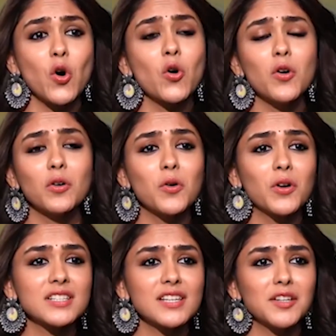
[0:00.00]
oh
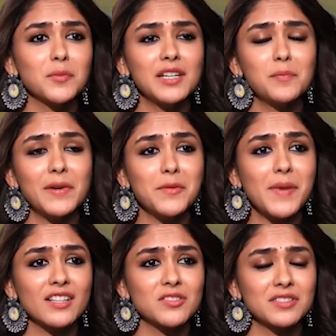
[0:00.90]
okasari mali
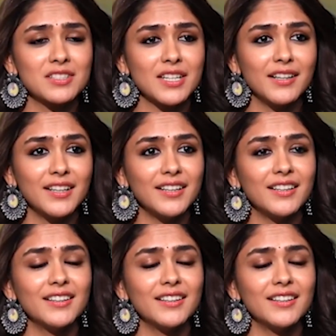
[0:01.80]
playback chendi.